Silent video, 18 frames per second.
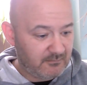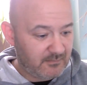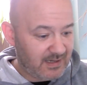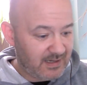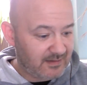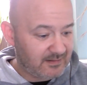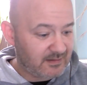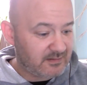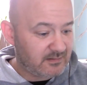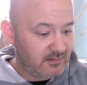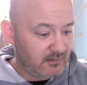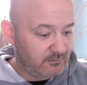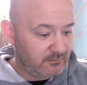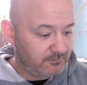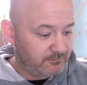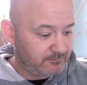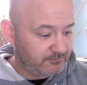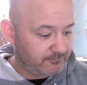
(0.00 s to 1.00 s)
little
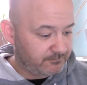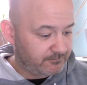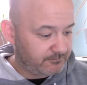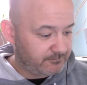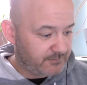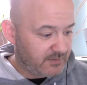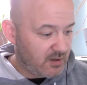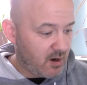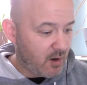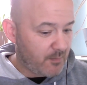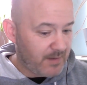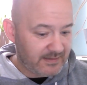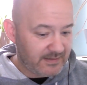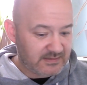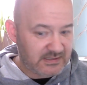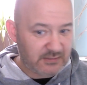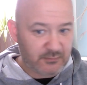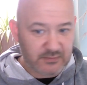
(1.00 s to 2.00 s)

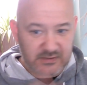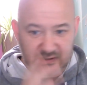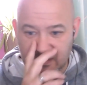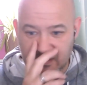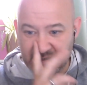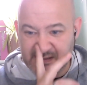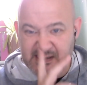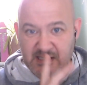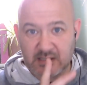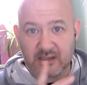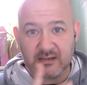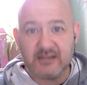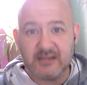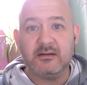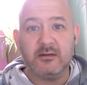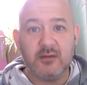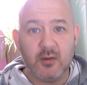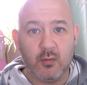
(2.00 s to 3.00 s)
comment. It's a
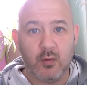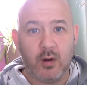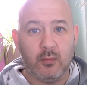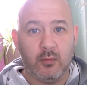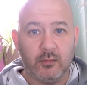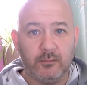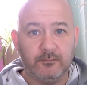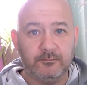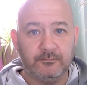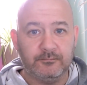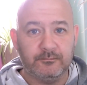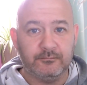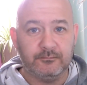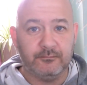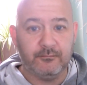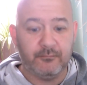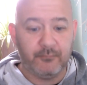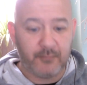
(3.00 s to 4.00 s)
little quote.
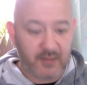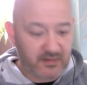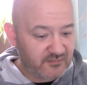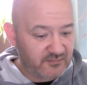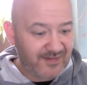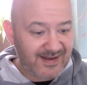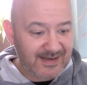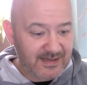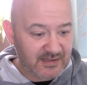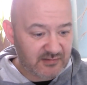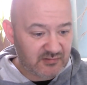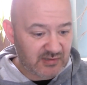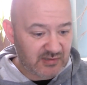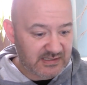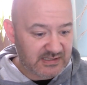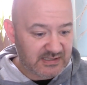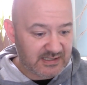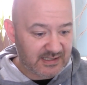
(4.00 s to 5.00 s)
It's very
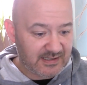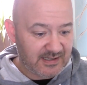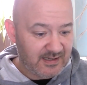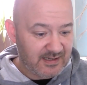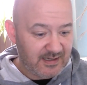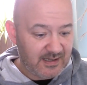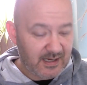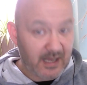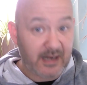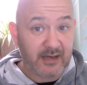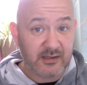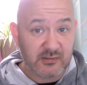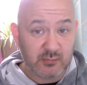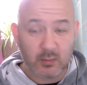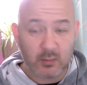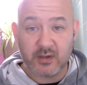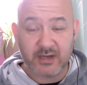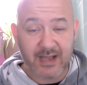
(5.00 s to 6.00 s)
interesting, and it's
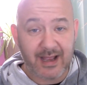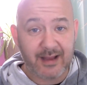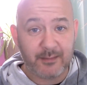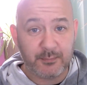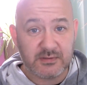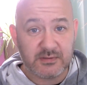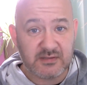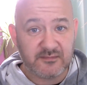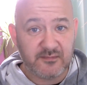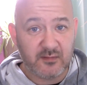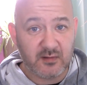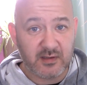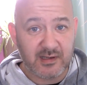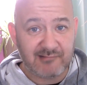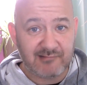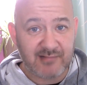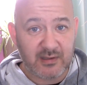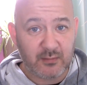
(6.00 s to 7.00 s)
one that I happen to fully
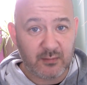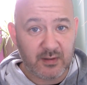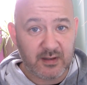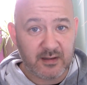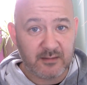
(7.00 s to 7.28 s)
agree with.